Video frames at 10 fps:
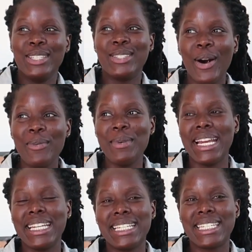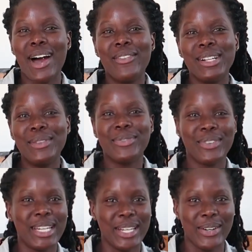so many travel
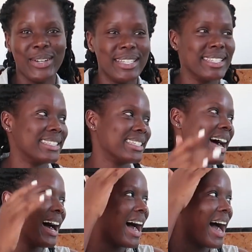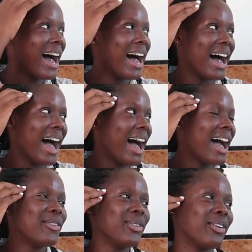videos. I would